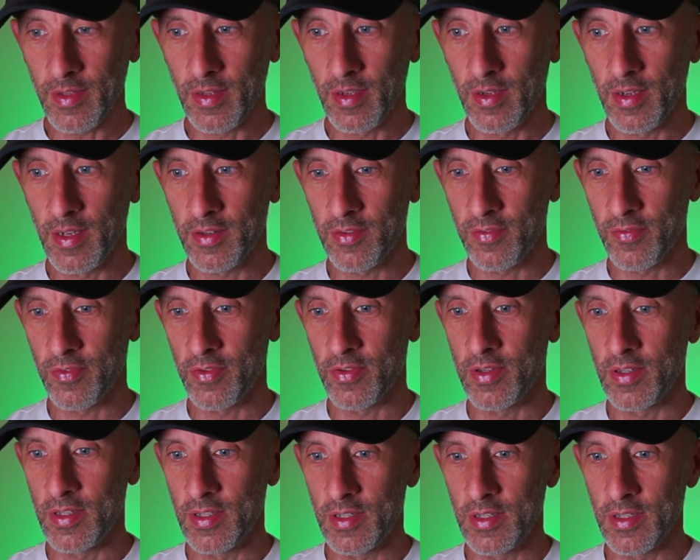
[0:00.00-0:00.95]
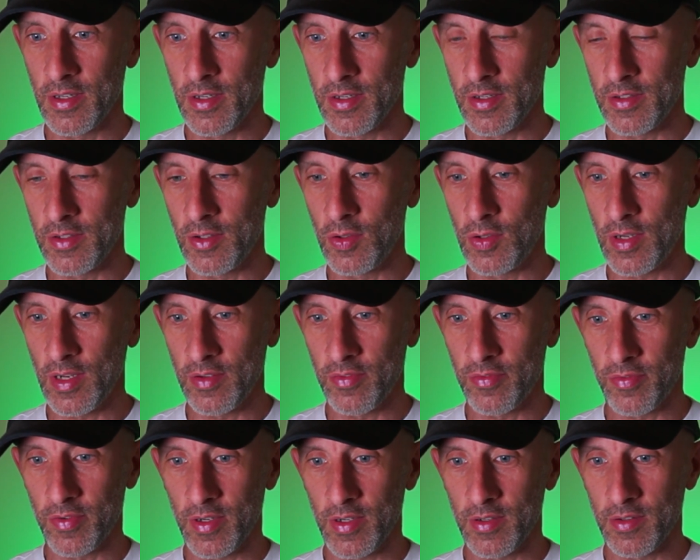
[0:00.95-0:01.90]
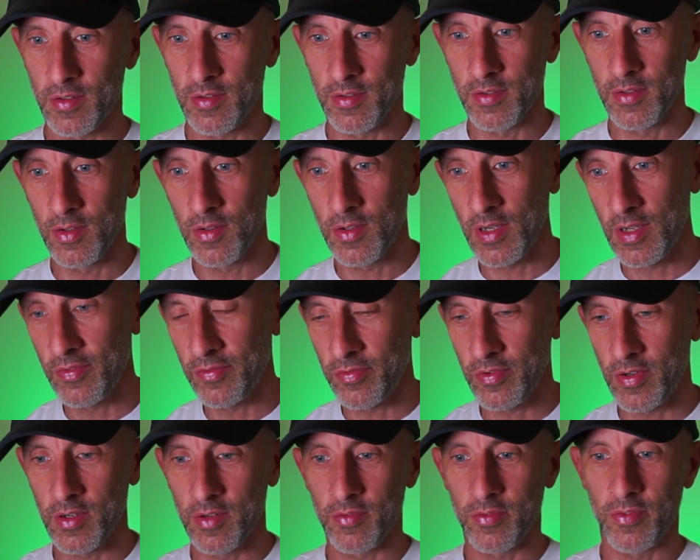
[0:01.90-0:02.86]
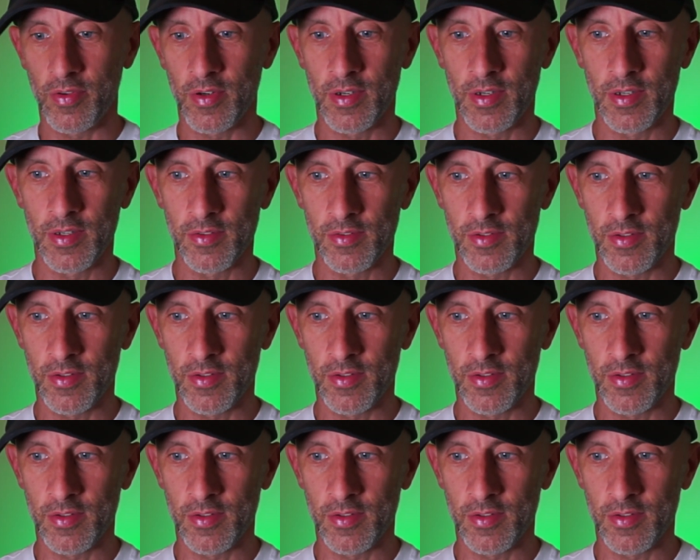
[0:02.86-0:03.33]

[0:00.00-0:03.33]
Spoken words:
as for the UK front is